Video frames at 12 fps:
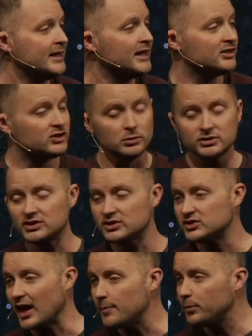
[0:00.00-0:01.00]
And so his
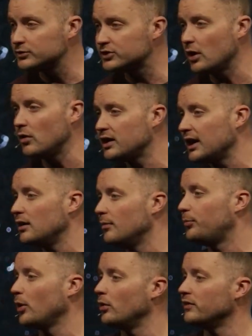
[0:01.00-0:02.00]
disciples go and get in a
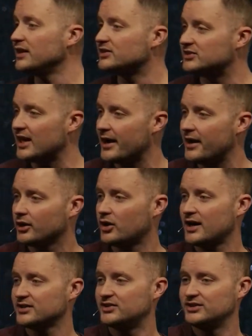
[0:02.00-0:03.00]
boat, and they set out
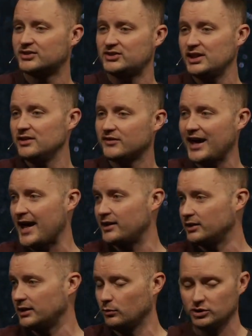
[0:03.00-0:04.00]
across the Sea of
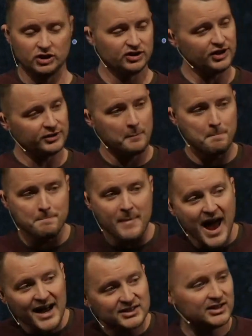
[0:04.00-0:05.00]
Galilee, which is this
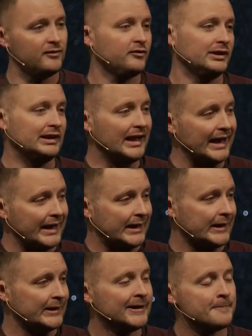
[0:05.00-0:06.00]
massive
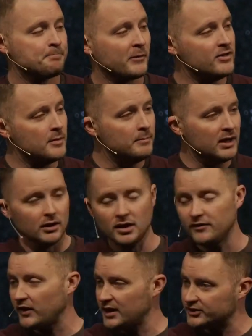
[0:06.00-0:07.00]
lake in the middle
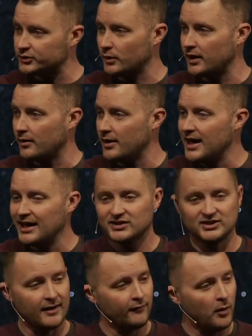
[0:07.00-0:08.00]
of Israel,
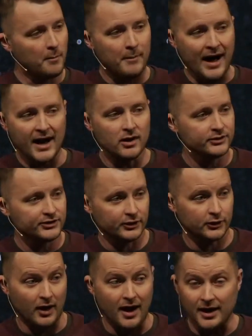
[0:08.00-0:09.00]
several miles
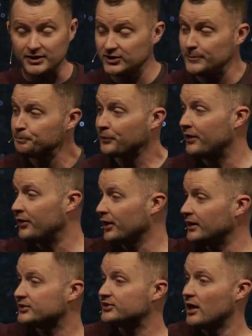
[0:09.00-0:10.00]
across, and they're
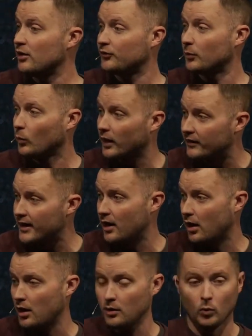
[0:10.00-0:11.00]
going to sail from where they
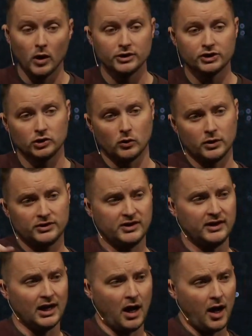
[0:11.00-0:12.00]
are on one shore to
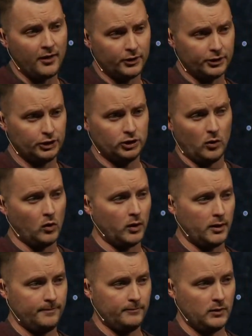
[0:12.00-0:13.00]
the other shore,
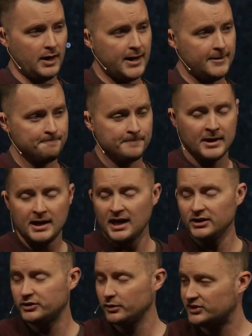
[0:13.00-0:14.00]
right?
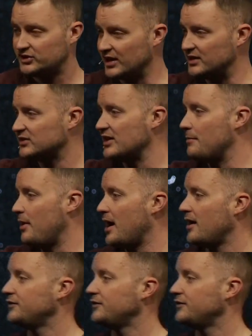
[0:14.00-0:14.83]
And so he sends them off.